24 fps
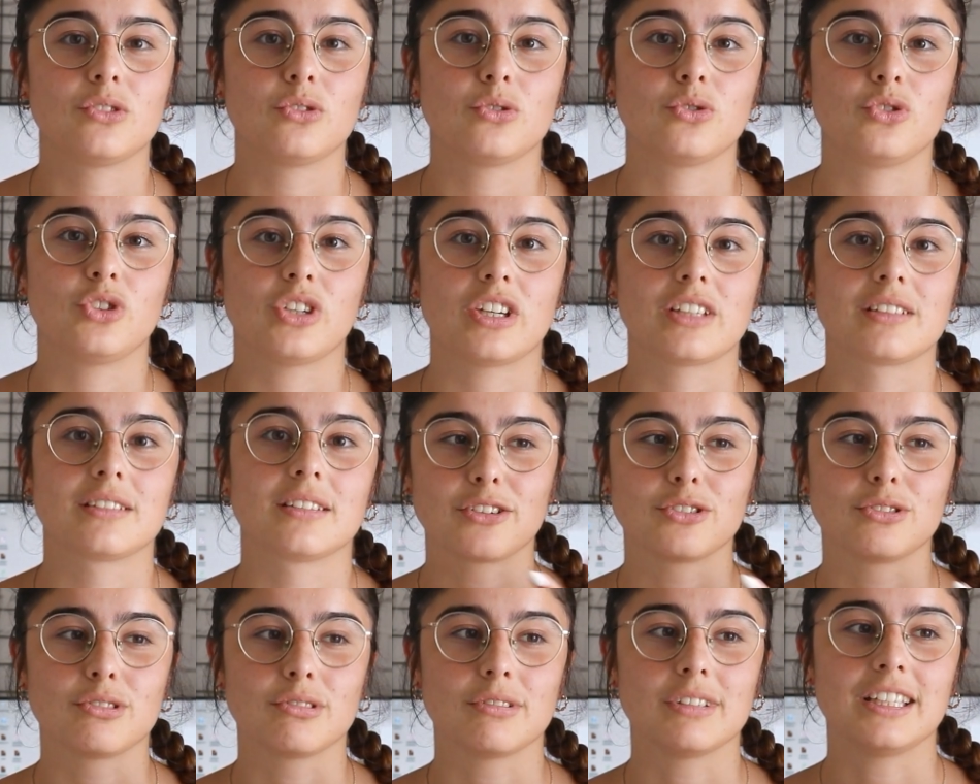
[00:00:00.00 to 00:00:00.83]
to just
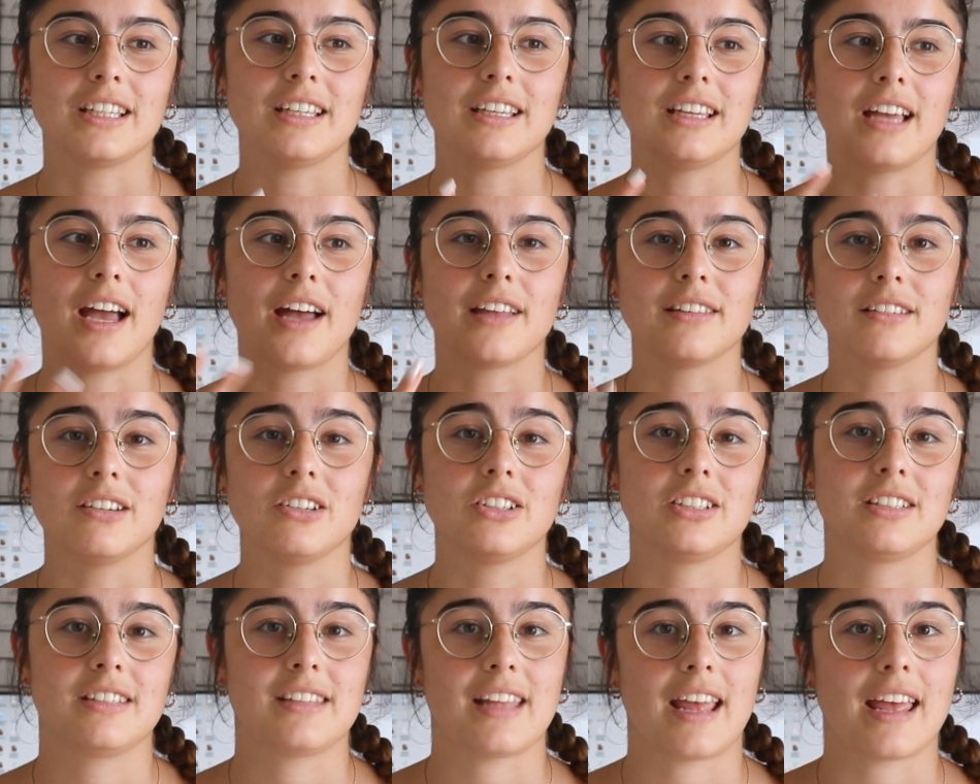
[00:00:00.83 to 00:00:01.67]
actually
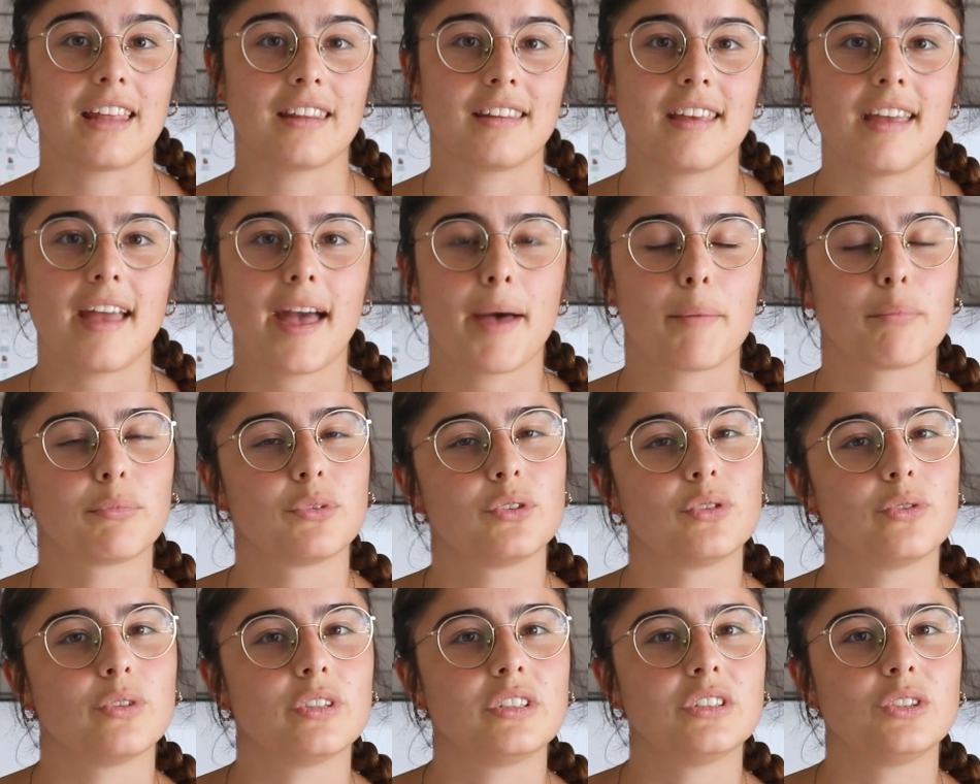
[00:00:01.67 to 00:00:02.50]
understand the app
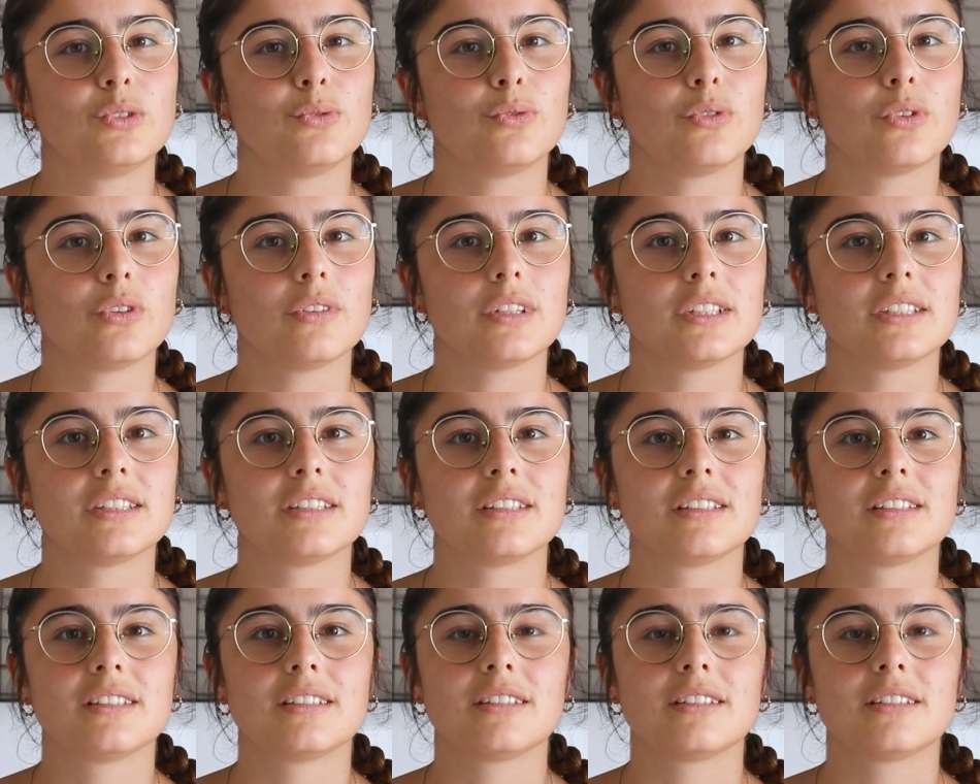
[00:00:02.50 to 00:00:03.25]
to its fullest.